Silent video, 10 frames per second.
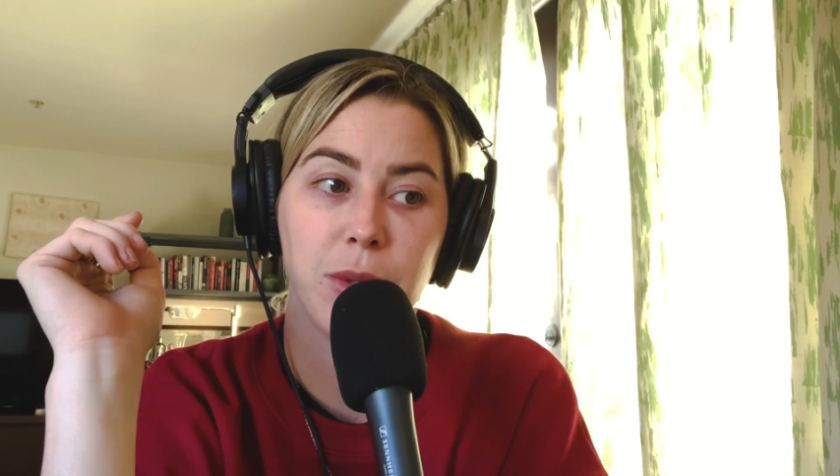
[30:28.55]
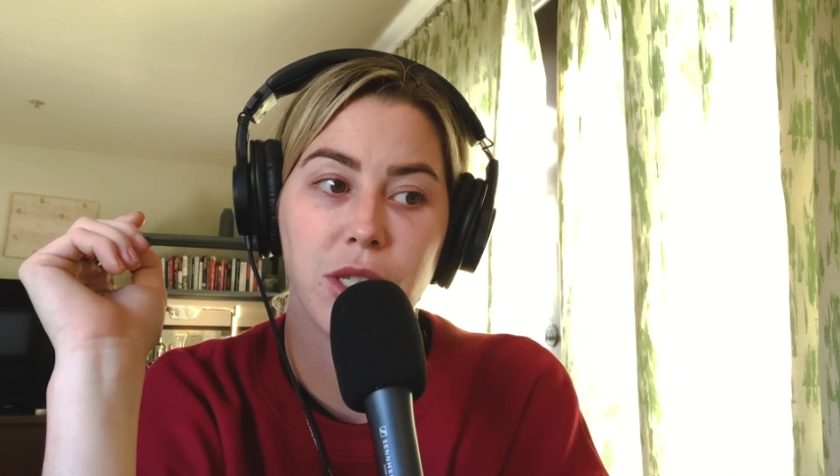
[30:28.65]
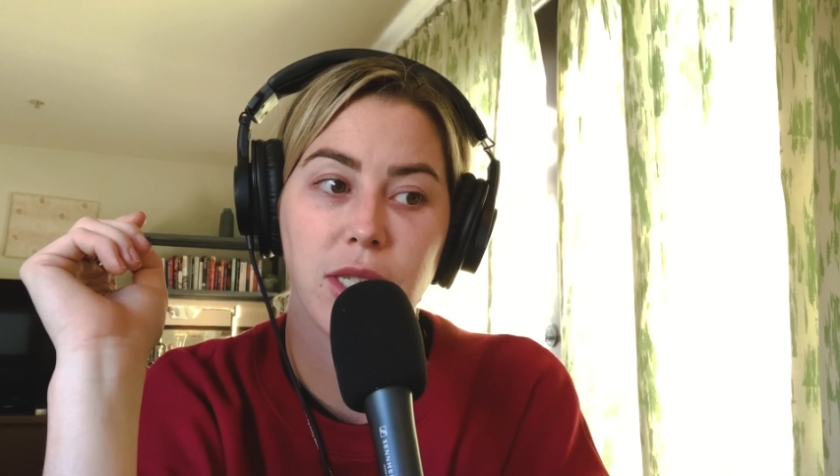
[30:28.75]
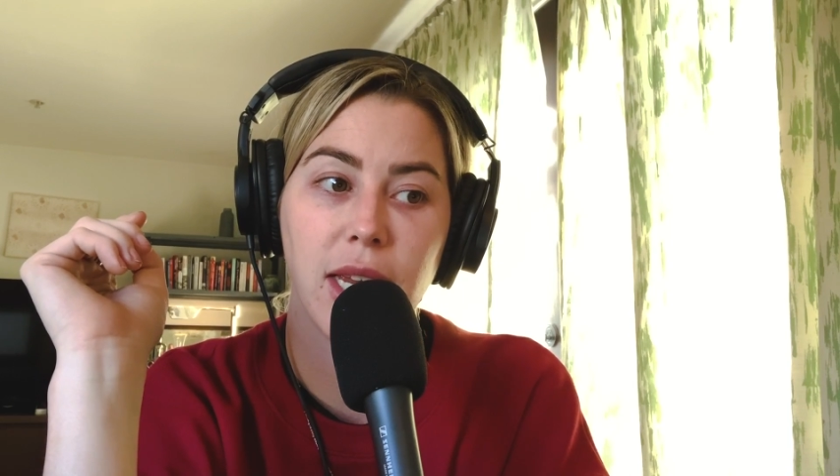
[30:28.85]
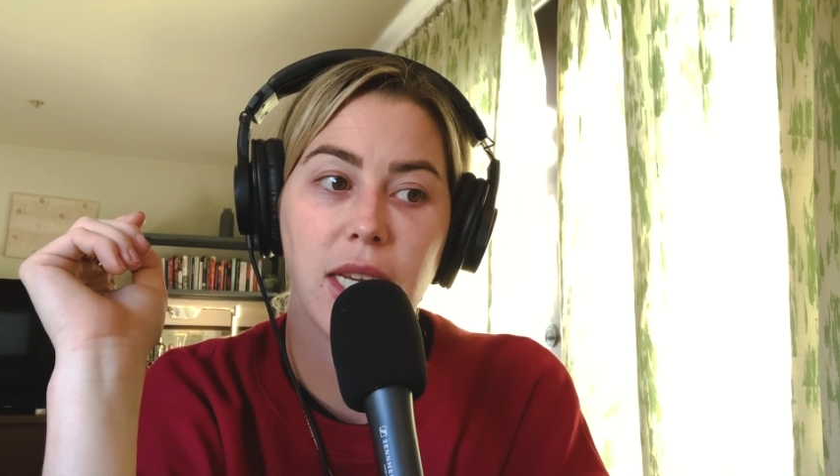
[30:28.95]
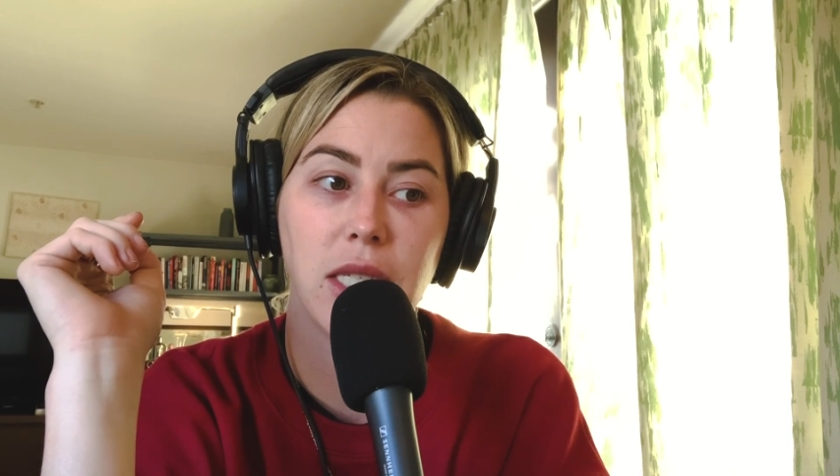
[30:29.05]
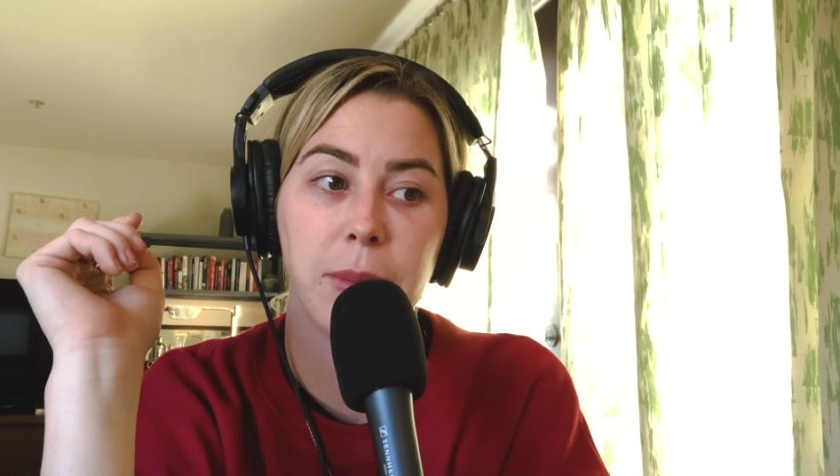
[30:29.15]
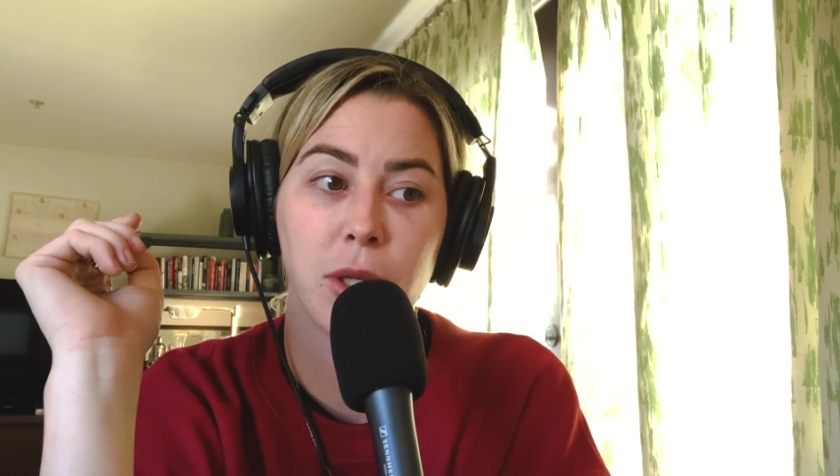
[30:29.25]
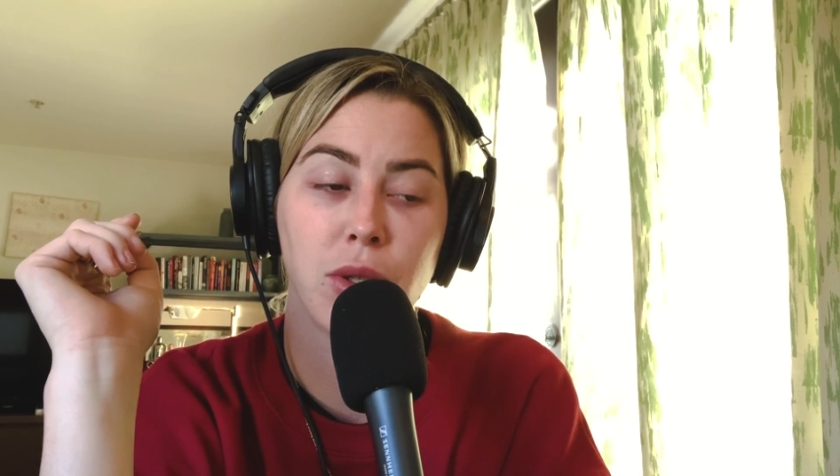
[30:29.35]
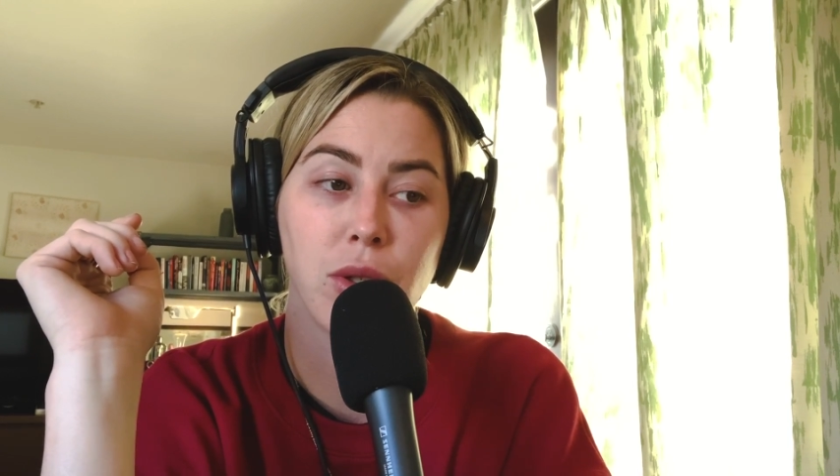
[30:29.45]
which is
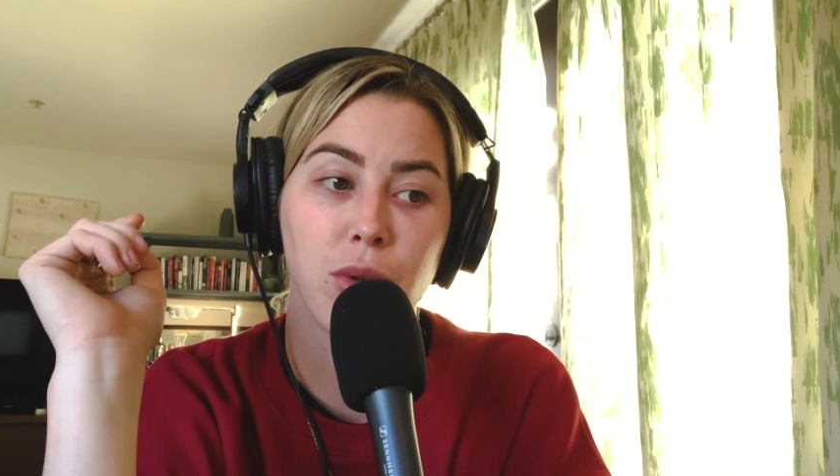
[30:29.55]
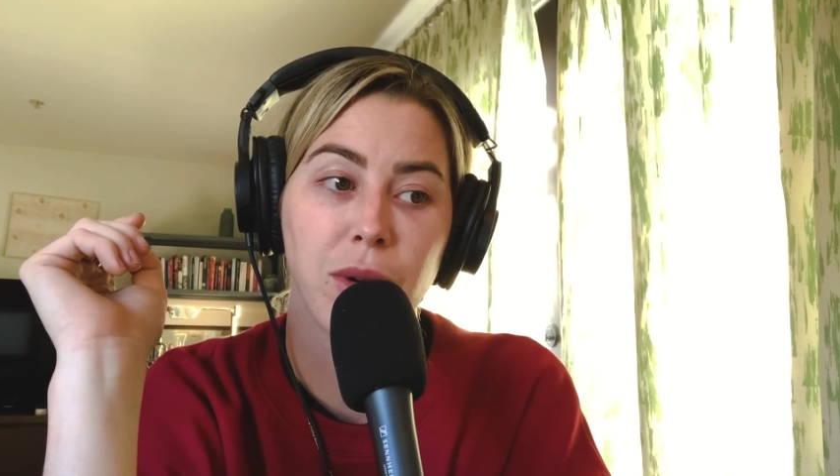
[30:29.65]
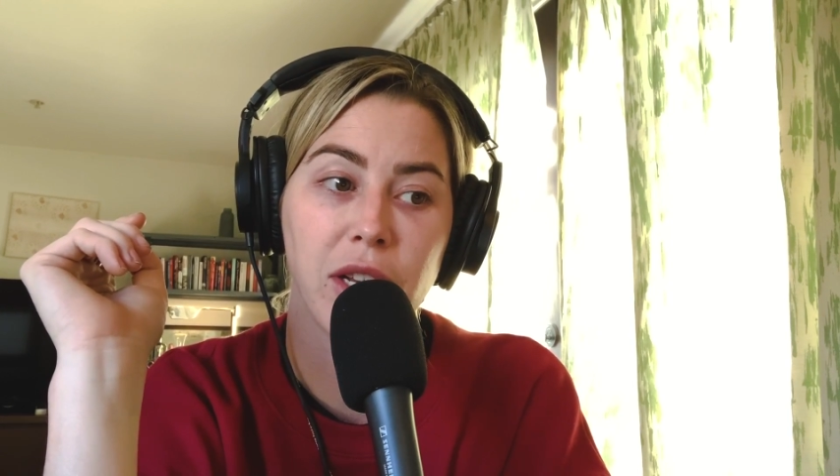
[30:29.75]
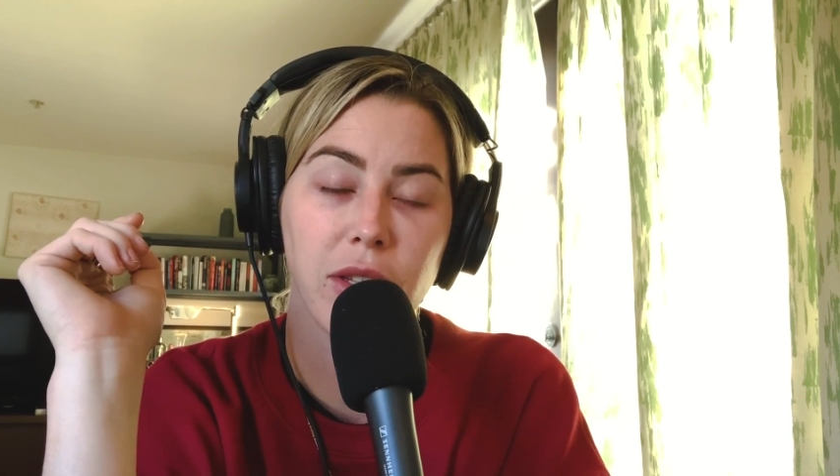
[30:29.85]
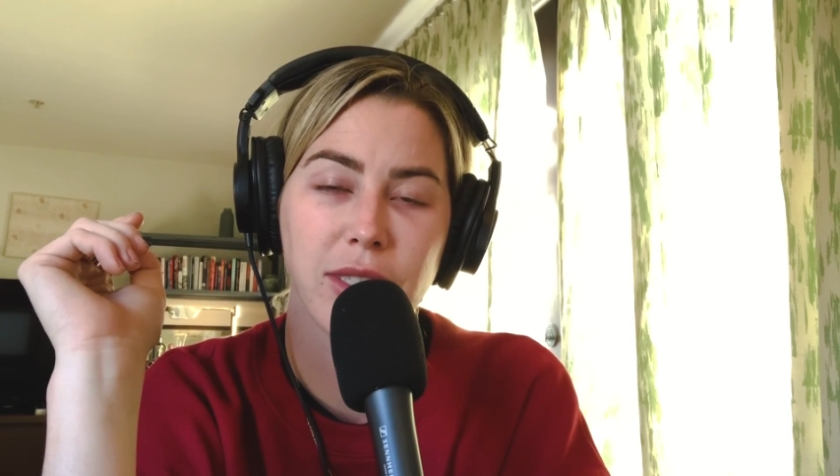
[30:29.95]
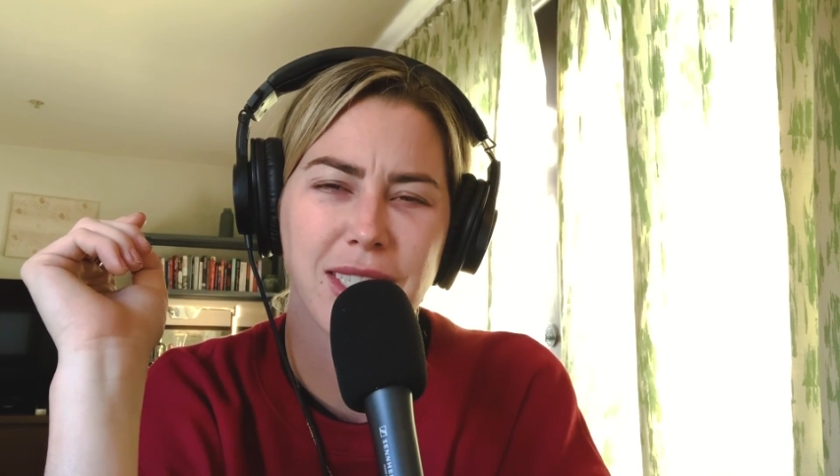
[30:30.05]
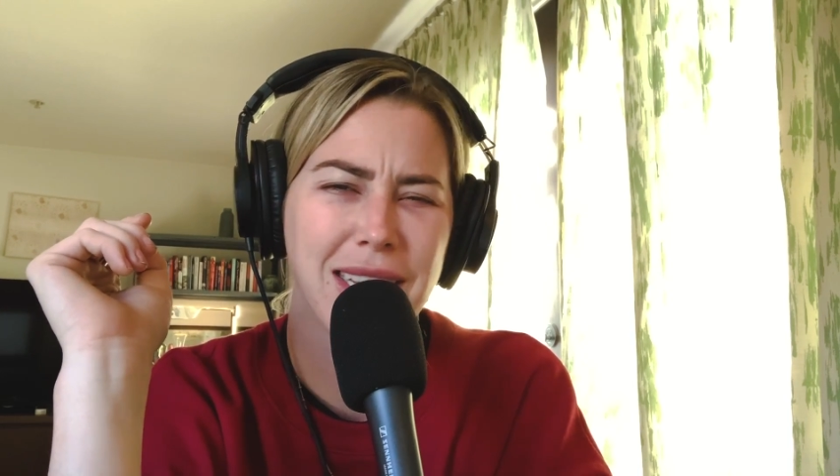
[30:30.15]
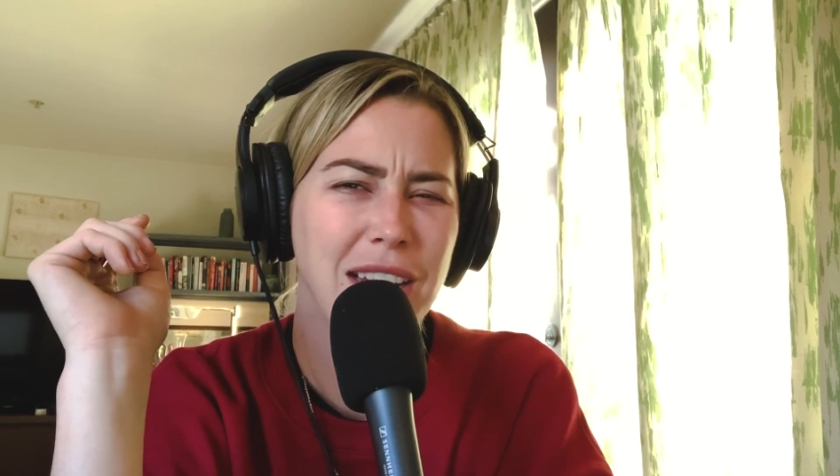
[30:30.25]
atypical granular cells.